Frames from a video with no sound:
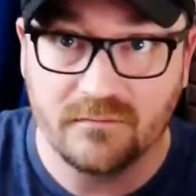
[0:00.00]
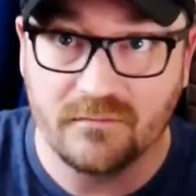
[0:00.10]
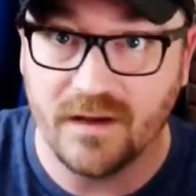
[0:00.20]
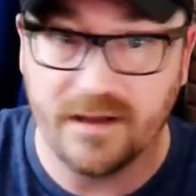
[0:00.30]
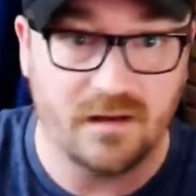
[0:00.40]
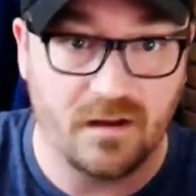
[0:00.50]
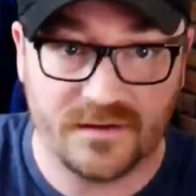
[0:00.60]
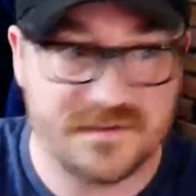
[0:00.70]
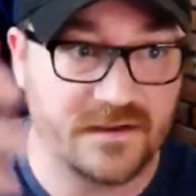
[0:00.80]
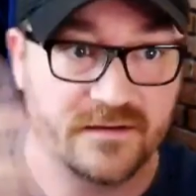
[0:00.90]
right all of a
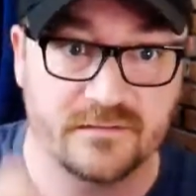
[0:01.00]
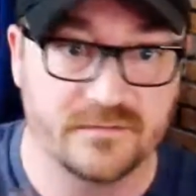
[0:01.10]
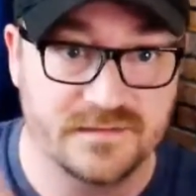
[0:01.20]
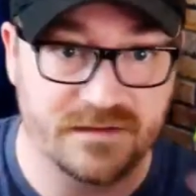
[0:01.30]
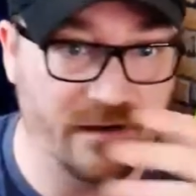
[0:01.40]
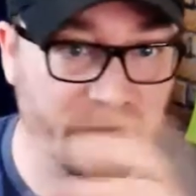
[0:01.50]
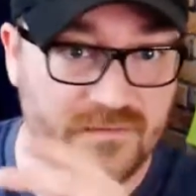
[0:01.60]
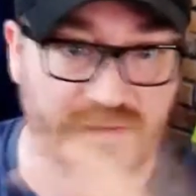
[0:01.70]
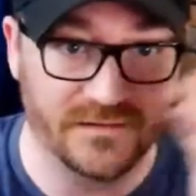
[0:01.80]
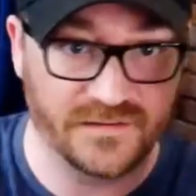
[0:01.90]
sudden you know
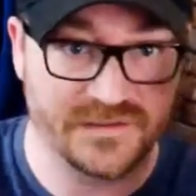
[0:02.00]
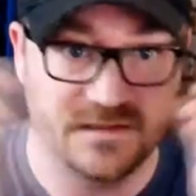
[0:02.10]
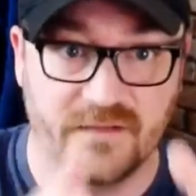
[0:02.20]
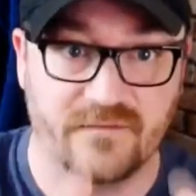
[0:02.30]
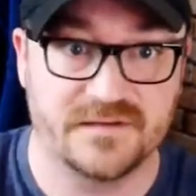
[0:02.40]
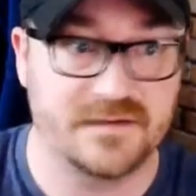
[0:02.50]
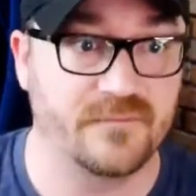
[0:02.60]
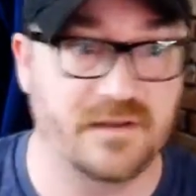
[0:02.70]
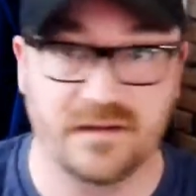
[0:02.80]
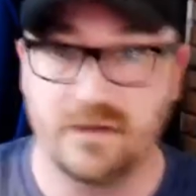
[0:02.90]
they just given
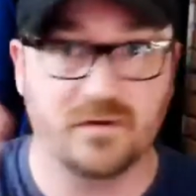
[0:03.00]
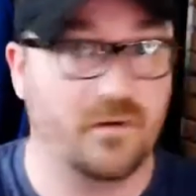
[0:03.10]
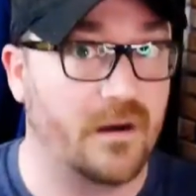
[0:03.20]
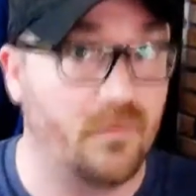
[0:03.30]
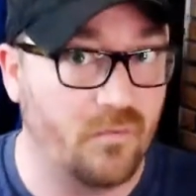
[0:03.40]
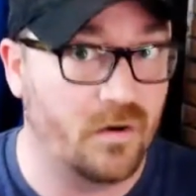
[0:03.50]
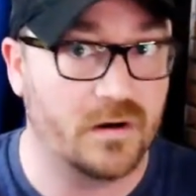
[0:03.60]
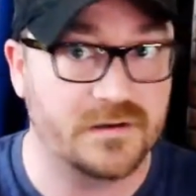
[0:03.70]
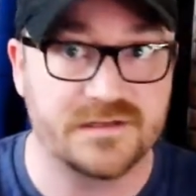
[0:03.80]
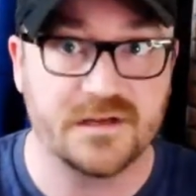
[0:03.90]
something they don't know how it
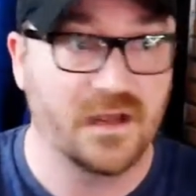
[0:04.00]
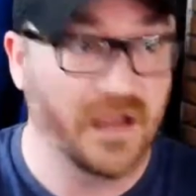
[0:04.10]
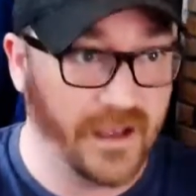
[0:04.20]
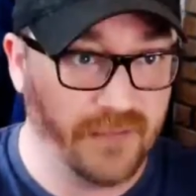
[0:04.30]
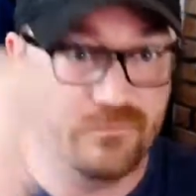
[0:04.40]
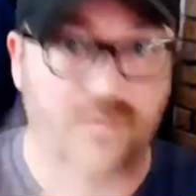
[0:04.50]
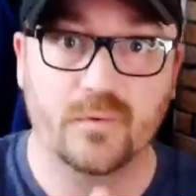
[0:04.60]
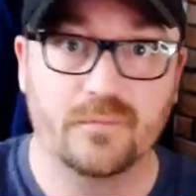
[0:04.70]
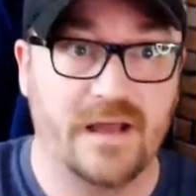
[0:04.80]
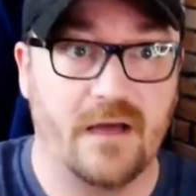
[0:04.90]
works and
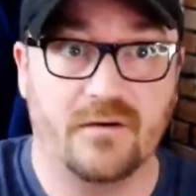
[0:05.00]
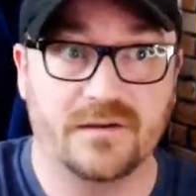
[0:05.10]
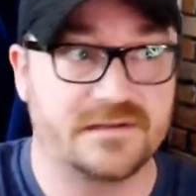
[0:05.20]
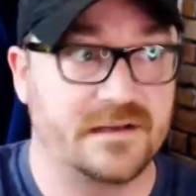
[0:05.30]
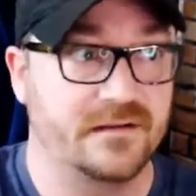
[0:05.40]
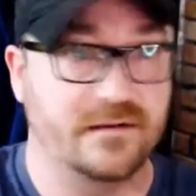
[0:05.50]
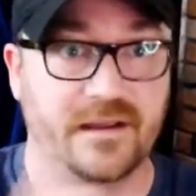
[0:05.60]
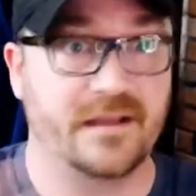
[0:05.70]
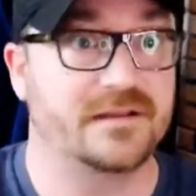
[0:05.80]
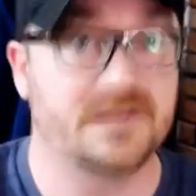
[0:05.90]
boom now all of a sudden they
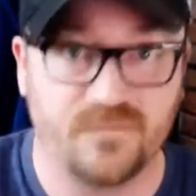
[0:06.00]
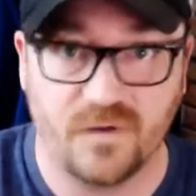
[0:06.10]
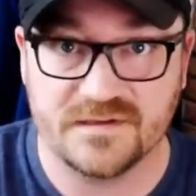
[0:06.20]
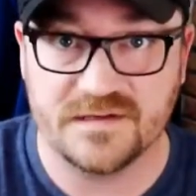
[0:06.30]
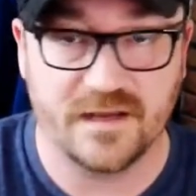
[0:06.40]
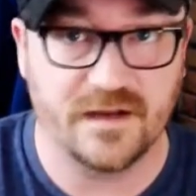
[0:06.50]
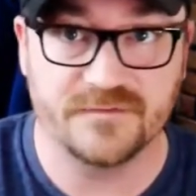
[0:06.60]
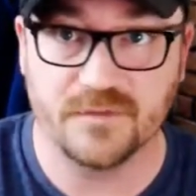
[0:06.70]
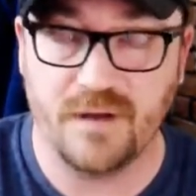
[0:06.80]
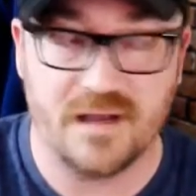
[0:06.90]
get these false negatives
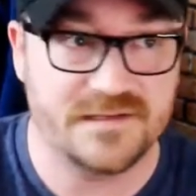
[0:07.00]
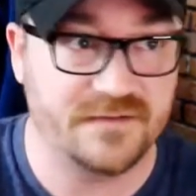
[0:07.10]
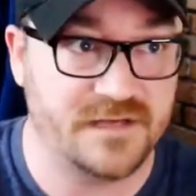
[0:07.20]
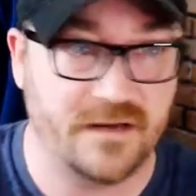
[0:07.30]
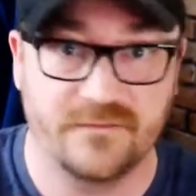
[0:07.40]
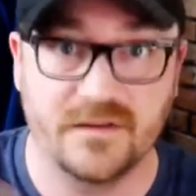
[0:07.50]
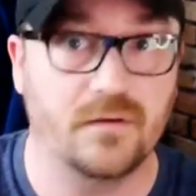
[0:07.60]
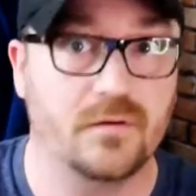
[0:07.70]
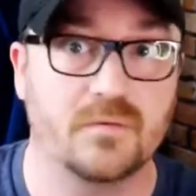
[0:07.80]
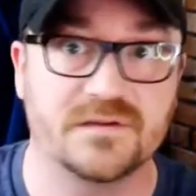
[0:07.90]
or positives out of they
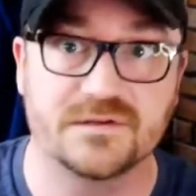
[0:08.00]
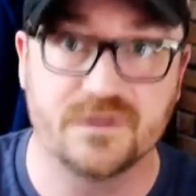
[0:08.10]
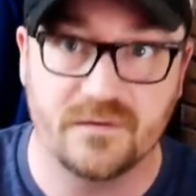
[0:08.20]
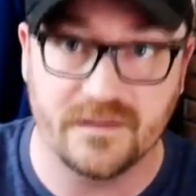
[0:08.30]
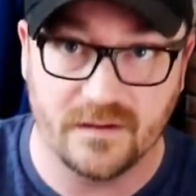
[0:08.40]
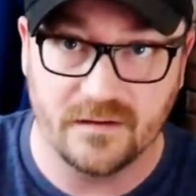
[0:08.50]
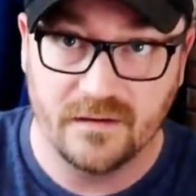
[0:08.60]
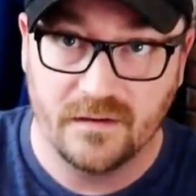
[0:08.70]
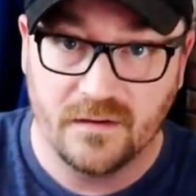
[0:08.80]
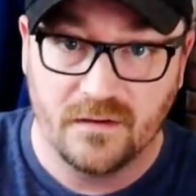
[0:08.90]
don't know what to do with it
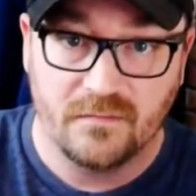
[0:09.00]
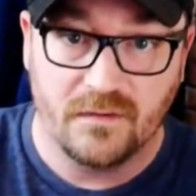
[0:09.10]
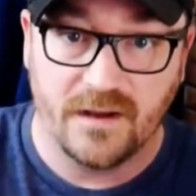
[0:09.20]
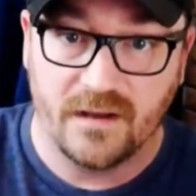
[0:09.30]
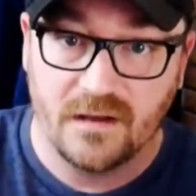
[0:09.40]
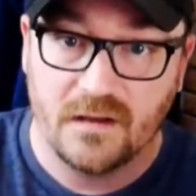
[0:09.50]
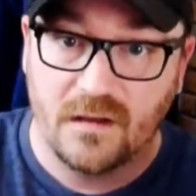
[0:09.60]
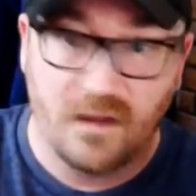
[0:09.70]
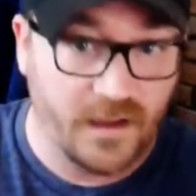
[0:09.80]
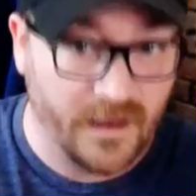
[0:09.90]
right
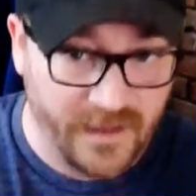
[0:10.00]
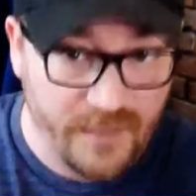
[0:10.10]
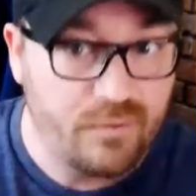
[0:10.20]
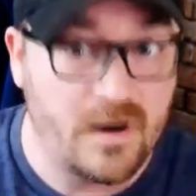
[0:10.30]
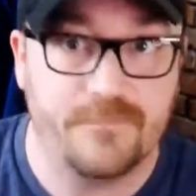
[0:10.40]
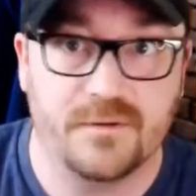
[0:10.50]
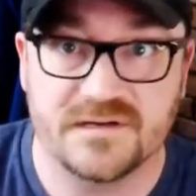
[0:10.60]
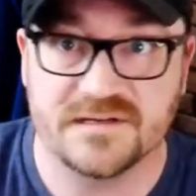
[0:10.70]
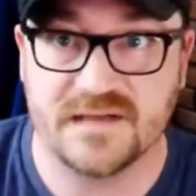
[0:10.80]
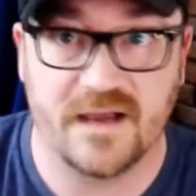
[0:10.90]
uh, improper
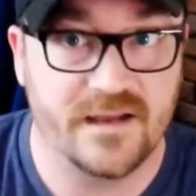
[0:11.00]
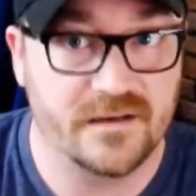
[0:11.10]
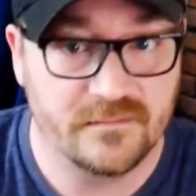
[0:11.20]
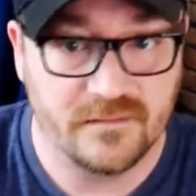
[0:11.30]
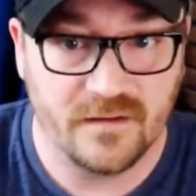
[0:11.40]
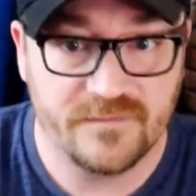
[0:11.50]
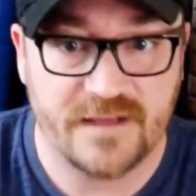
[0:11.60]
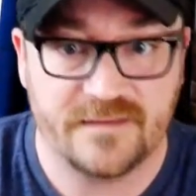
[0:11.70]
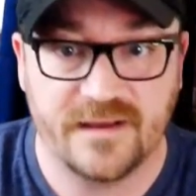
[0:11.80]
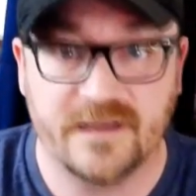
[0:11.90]
design of
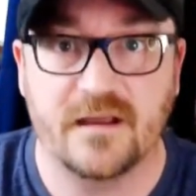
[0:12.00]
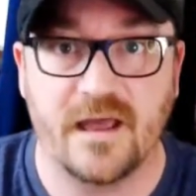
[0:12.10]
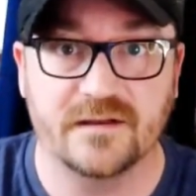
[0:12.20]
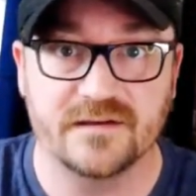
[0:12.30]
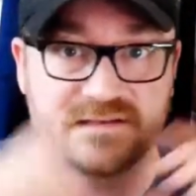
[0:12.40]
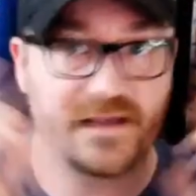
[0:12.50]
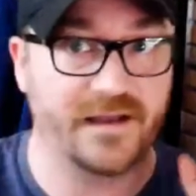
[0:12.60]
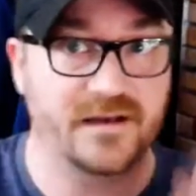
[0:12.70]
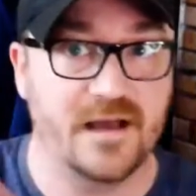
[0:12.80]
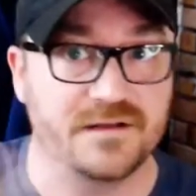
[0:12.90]
that thing and
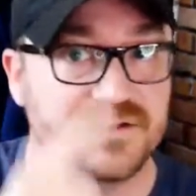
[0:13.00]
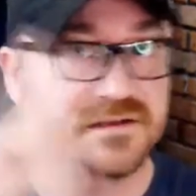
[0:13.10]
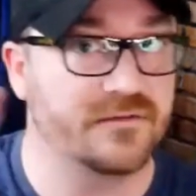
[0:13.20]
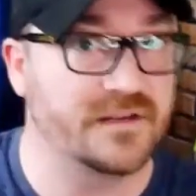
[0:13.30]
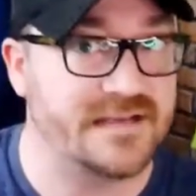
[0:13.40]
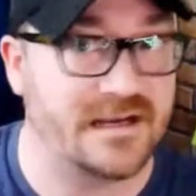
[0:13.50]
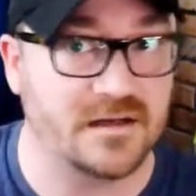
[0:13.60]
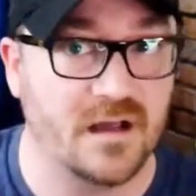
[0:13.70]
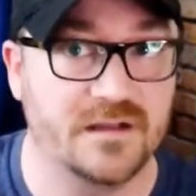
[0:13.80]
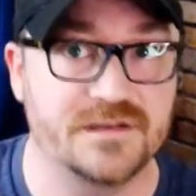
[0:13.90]
design not just of the
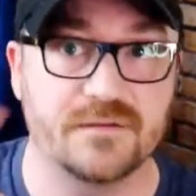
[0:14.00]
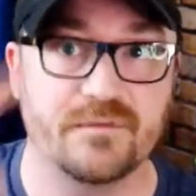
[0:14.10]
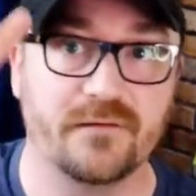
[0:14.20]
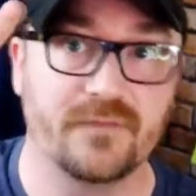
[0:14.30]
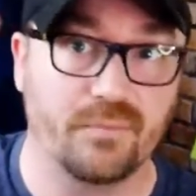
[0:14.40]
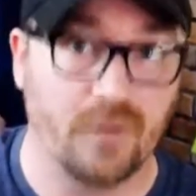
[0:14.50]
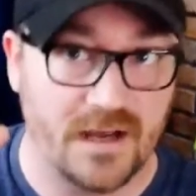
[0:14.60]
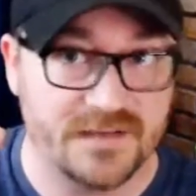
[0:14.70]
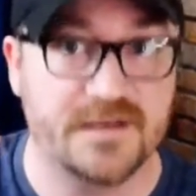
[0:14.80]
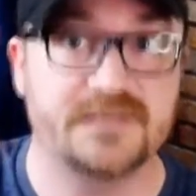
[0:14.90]
technology but of the
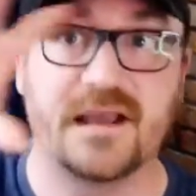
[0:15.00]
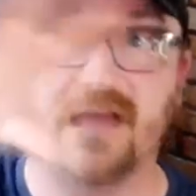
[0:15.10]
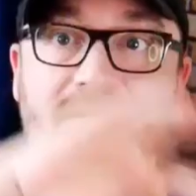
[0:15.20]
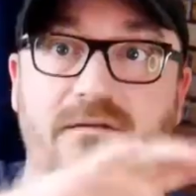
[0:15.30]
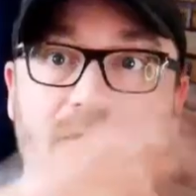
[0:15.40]
process and of the